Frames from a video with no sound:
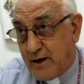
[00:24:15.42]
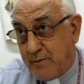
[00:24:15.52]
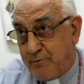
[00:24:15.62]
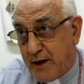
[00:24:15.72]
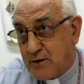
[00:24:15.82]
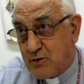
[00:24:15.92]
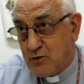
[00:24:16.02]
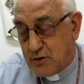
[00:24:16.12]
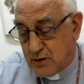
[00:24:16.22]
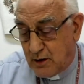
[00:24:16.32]

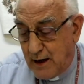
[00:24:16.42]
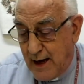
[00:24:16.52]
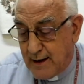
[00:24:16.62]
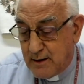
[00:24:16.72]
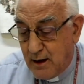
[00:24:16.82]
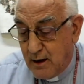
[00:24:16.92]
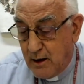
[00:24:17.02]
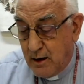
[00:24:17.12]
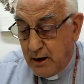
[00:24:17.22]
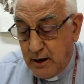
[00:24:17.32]
precious land.
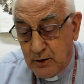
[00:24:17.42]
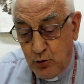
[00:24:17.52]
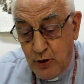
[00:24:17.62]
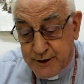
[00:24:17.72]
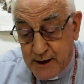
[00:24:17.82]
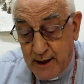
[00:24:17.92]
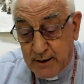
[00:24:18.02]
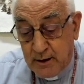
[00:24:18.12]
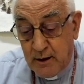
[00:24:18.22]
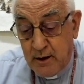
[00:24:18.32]
It will
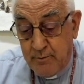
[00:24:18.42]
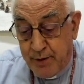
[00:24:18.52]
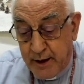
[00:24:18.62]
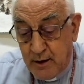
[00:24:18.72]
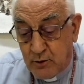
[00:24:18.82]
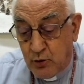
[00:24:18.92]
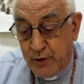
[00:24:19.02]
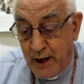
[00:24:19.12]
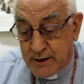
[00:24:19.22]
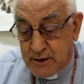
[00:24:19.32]
certainly bring to
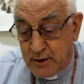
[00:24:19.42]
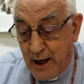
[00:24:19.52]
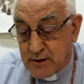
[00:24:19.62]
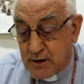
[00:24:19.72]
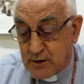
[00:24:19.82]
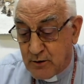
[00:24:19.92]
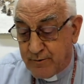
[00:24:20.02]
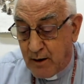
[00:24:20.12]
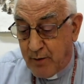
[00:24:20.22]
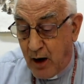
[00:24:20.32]
the Archdiocese of
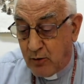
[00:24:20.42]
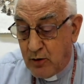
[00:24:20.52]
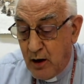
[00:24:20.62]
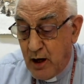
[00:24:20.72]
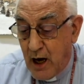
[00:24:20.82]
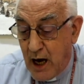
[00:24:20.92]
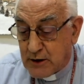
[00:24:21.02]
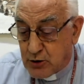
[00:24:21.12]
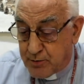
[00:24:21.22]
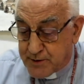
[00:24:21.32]
Rabaul a
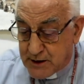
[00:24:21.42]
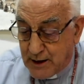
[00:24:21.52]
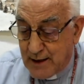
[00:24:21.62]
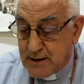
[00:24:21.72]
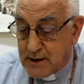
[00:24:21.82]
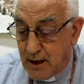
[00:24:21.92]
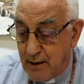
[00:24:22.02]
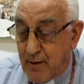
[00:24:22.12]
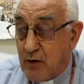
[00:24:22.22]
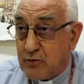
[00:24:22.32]
substantial
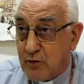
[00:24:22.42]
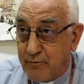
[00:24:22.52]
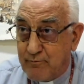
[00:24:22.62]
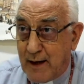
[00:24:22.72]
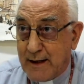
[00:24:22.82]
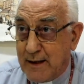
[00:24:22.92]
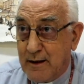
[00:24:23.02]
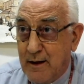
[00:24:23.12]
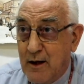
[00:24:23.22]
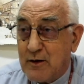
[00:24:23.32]
amount of money.
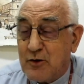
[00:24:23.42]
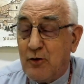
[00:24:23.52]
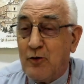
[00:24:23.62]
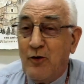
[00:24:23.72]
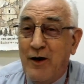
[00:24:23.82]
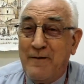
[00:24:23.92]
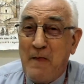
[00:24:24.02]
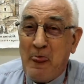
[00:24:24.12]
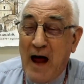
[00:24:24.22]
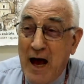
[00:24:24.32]
So
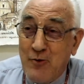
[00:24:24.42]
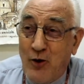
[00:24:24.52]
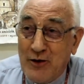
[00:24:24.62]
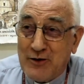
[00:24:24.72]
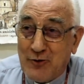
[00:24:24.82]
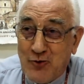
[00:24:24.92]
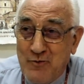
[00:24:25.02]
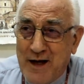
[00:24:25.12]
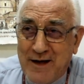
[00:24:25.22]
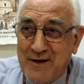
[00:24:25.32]
I wanted to
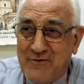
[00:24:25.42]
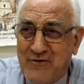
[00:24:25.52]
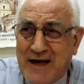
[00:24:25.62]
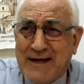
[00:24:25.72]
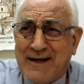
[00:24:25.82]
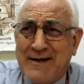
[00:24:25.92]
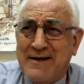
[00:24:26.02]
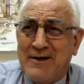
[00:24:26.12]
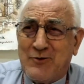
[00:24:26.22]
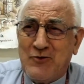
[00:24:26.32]
make it very
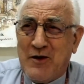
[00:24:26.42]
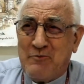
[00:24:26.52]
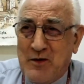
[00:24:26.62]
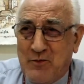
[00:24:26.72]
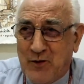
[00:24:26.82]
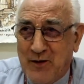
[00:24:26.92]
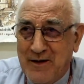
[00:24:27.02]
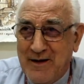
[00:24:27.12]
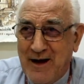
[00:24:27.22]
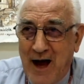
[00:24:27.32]
clear to the people.
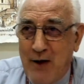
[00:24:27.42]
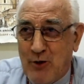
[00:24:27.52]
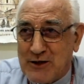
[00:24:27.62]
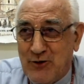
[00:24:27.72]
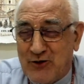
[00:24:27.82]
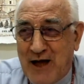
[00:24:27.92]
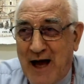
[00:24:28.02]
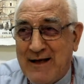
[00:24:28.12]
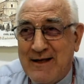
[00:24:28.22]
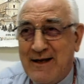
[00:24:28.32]
I was not
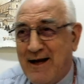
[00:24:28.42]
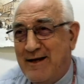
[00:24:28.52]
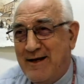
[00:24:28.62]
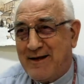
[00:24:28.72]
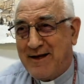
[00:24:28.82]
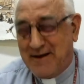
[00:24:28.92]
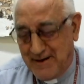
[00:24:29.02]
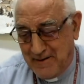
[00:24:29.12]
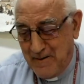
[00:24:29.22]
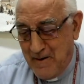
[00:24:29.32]
hiding anything.
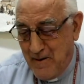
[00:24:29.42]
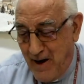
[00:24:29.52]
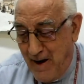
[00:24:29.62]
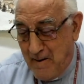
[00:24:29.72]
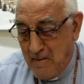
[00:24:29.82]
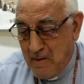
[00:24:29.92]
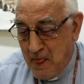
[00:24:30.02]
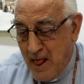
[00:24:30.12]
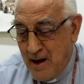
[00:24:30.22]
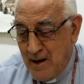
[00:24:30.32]

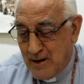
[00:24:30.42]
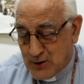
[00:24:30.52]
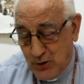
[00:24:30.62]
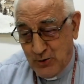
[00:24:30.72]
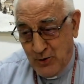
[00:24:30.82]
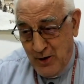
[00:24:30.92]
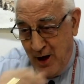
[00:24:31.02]
So